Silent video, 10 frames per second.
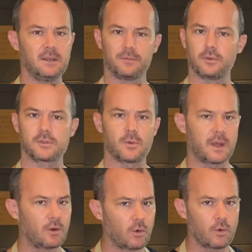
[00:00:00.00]
of those
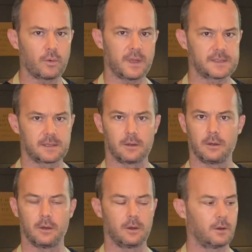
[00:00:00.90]
wines always
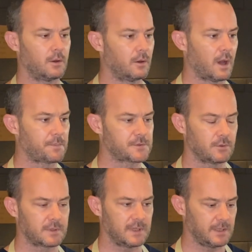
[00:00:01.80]

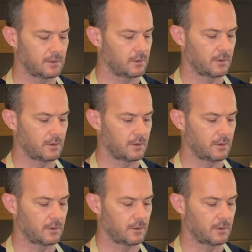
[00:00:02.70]
absolutely